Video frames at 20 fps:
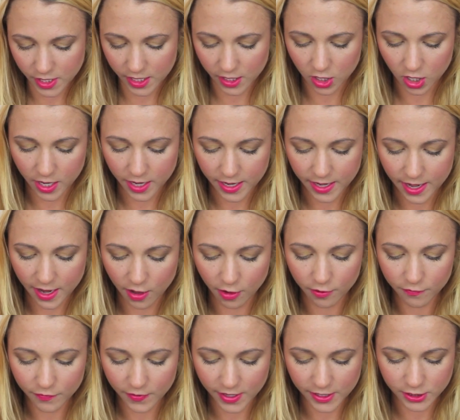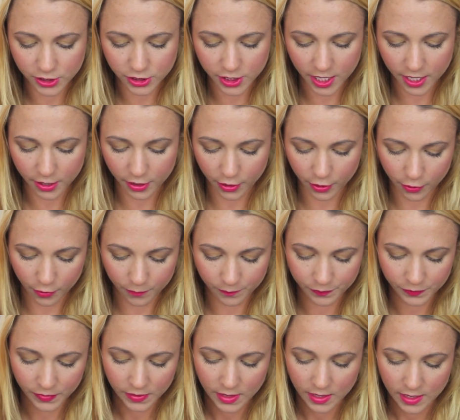I got an e l f eyeshadow
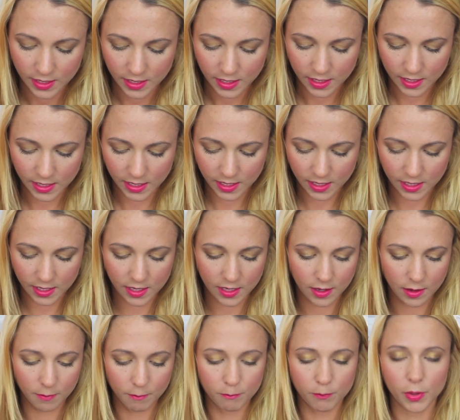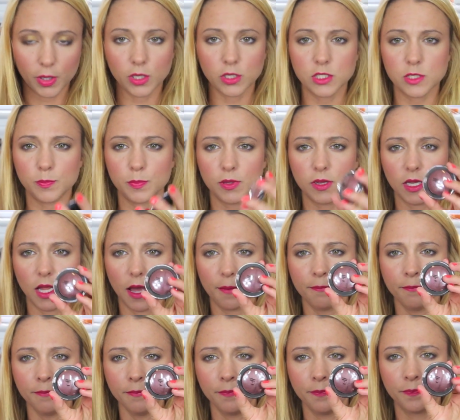in Burnt
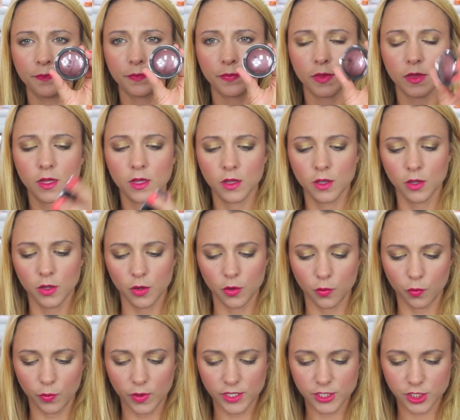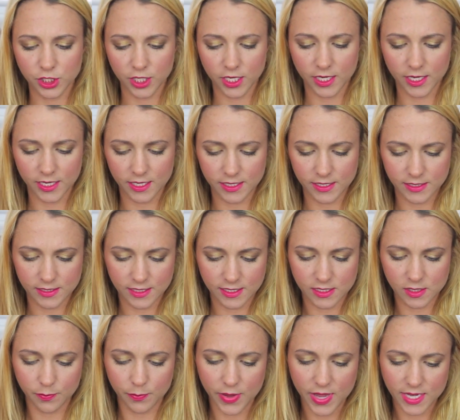Plum, which is,
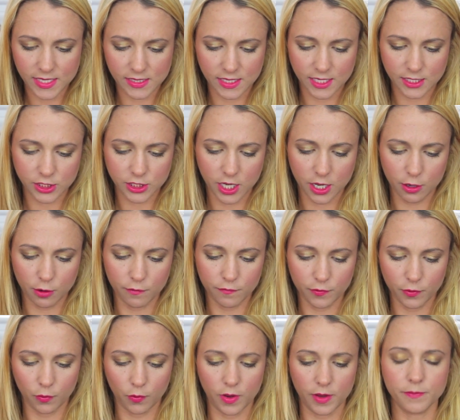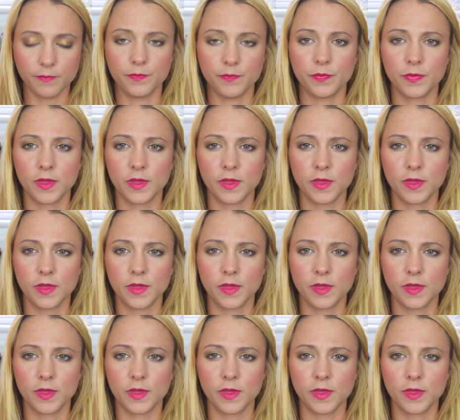it's a baked eyeshadow for one.